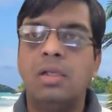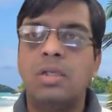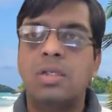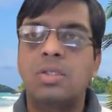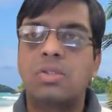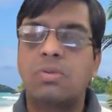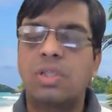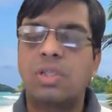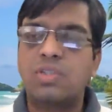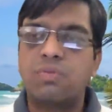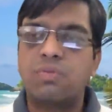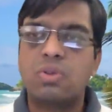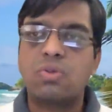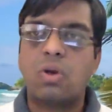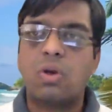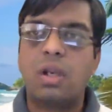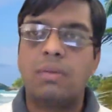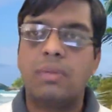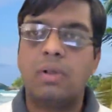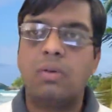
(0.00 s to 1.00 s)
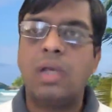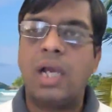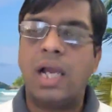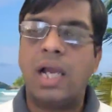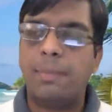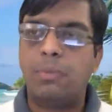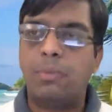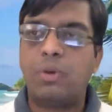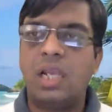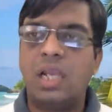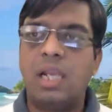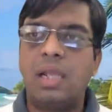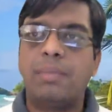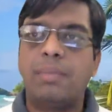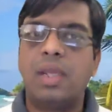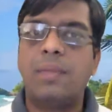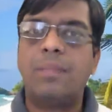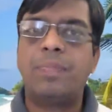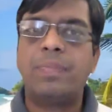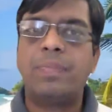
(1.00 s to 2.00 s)
So this was all about
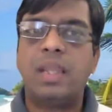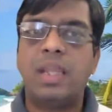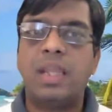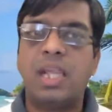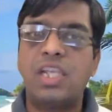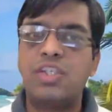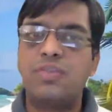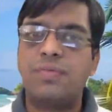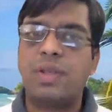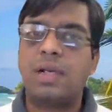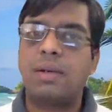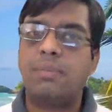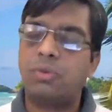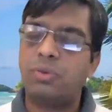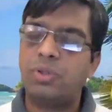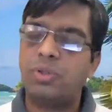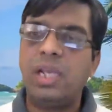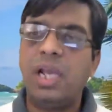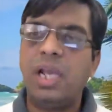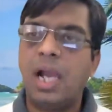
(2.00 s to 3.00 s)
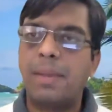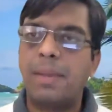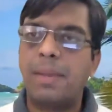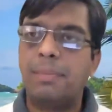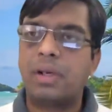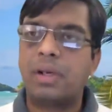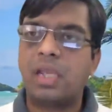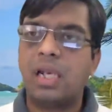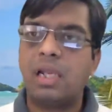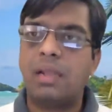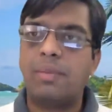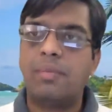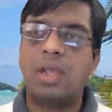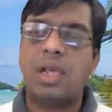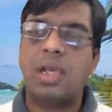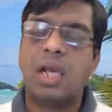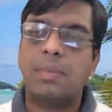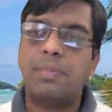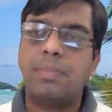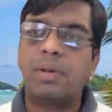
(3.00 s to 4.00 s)
hypokalemia. Next, we come to the
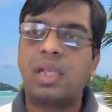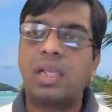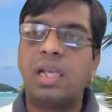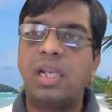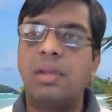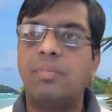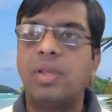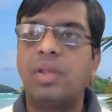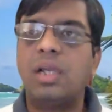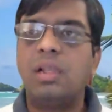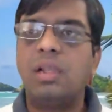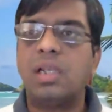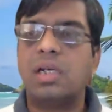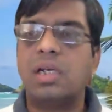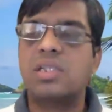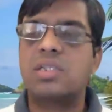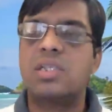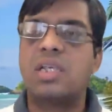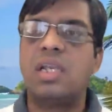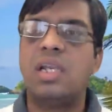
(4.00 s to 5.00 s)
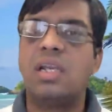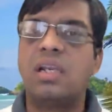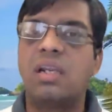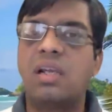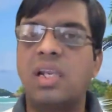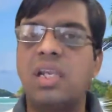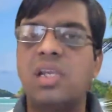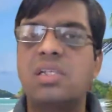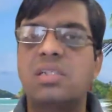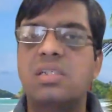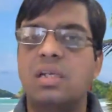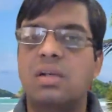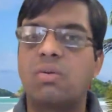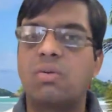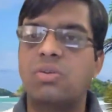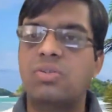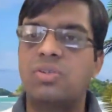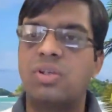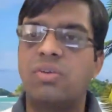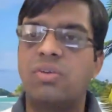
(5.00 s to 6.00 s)
hyperkalemia. Hyperkalemia, that is the increased
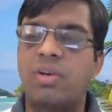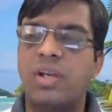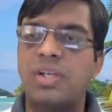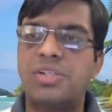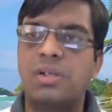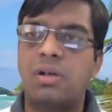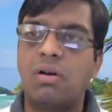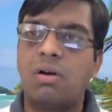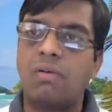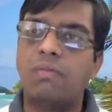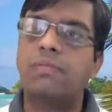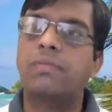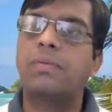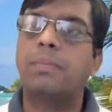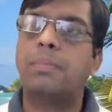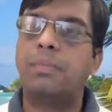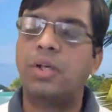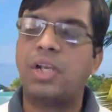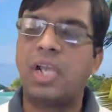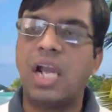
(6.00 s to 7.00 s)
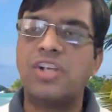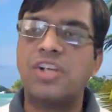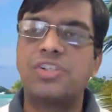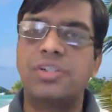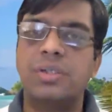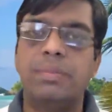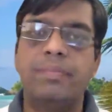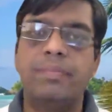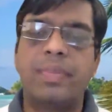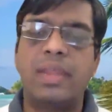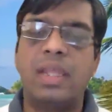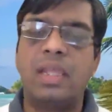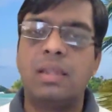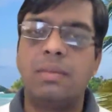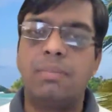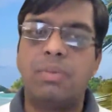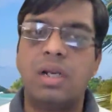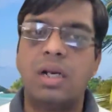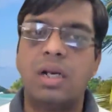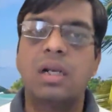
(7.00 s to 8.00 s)
concentration of potassium in the
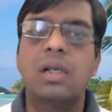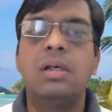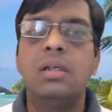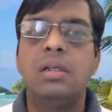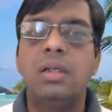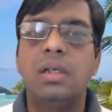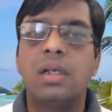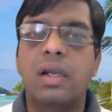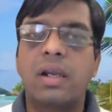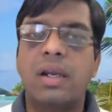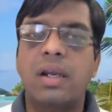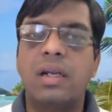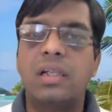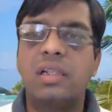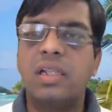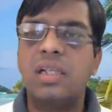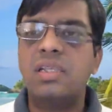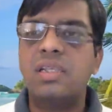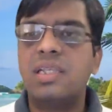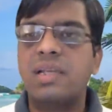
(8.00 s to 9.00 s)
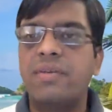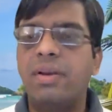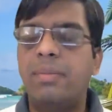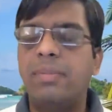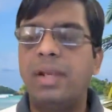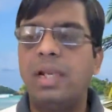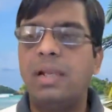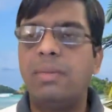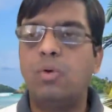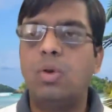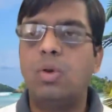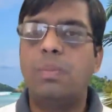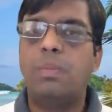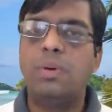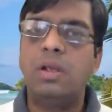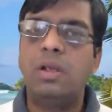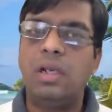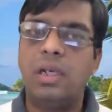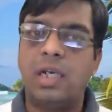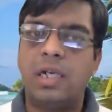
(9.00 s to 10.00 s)
blood greater than 7 millimole
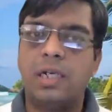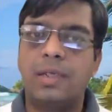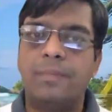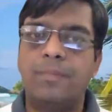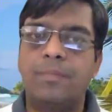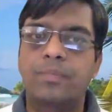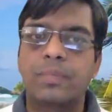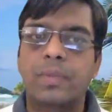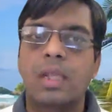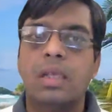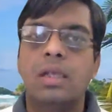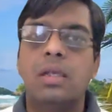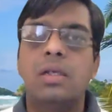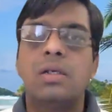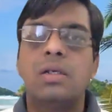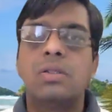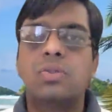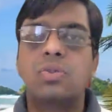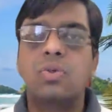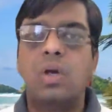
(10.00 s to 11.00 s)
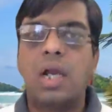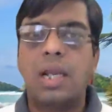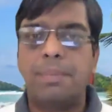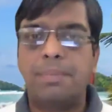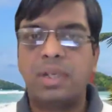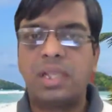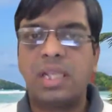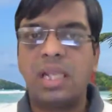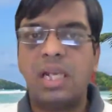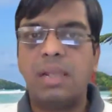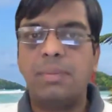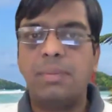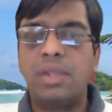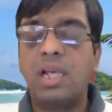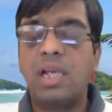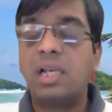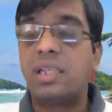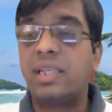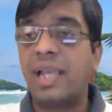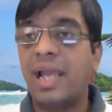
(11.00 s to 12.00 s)
per liter. So
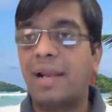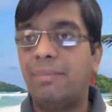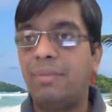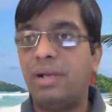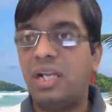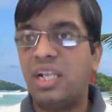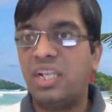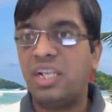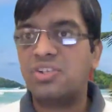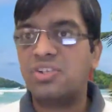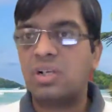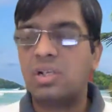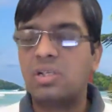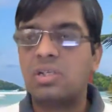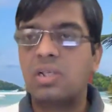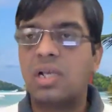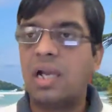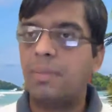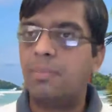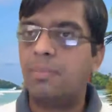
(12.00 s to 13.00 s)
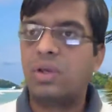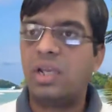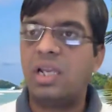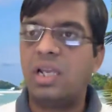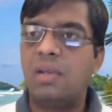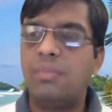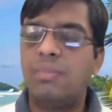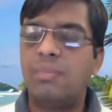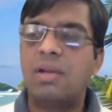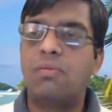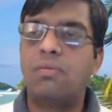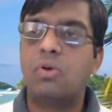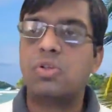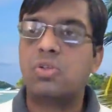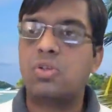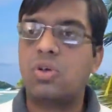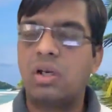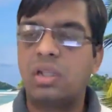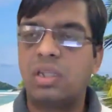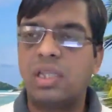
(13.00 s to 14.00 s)
hyperkalemia can be dangerous. Hypokalemia was
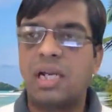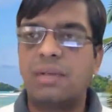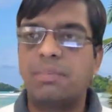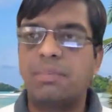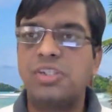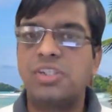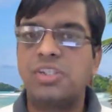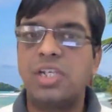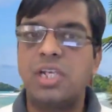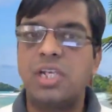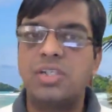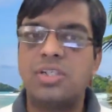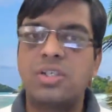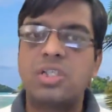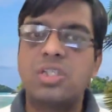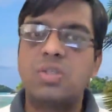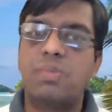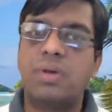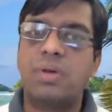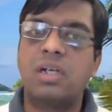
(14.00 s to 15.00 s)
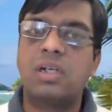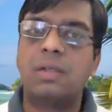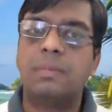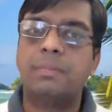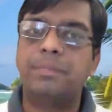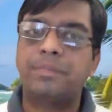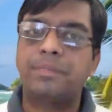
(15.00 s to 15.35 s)
not that much dangerous, but